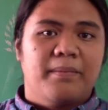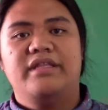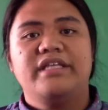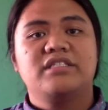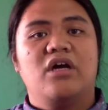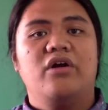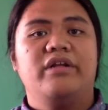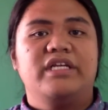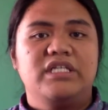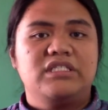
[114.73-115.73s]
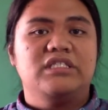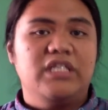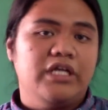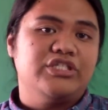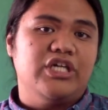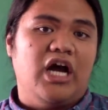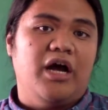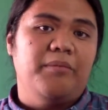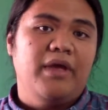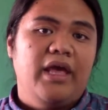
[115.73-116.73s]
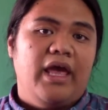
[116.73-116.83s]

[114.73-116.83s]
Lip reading: Next card is Nut Job,